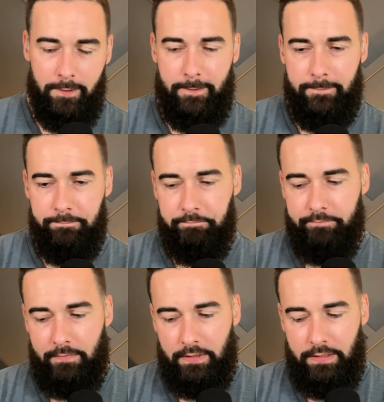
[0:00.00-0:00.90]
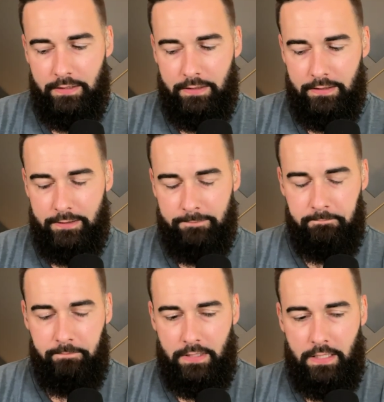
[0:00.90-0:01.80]
Exactly.
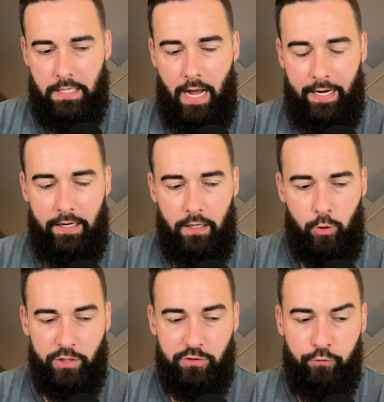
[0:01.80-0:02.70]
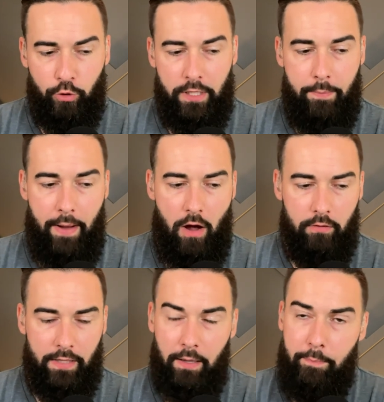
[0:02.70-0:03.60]
I got a question for you
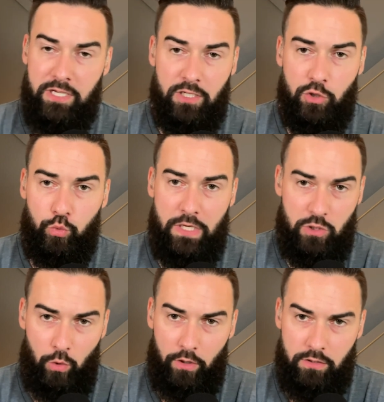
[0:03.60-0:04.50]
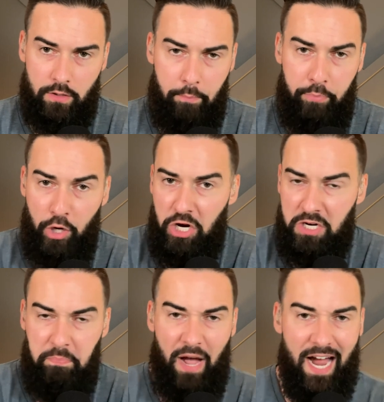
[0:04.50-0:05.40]
about like a business resource, a
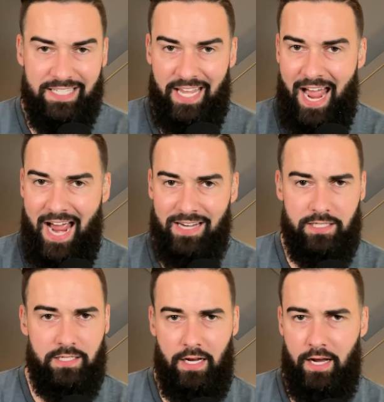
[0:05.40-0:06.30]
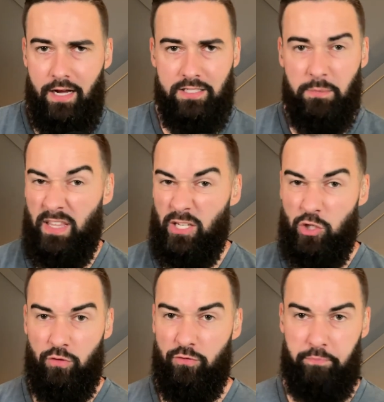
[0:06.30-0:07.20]
book, podcast, uh, something that
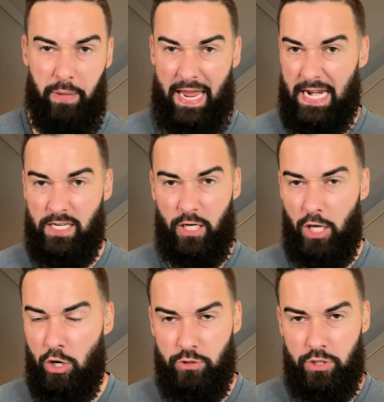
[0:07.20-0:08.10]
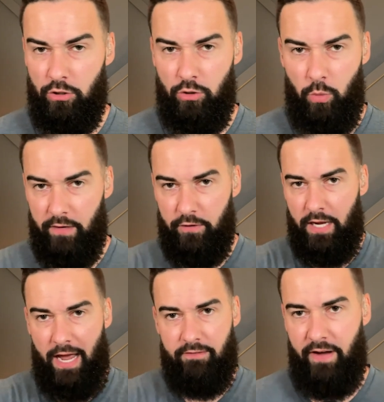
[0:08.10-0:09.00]
you've paid to go to. What have you
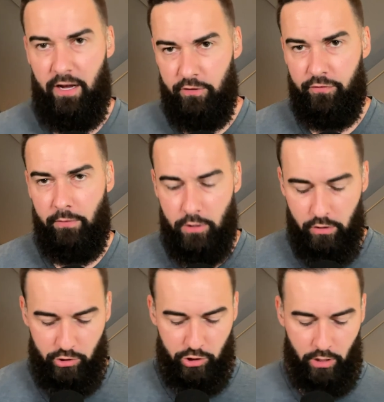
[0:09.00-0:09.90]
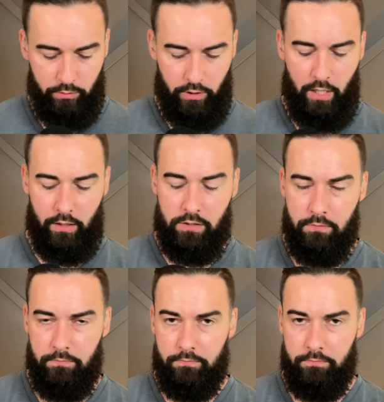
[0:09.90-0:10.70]
gotten value from that you can share with the audience?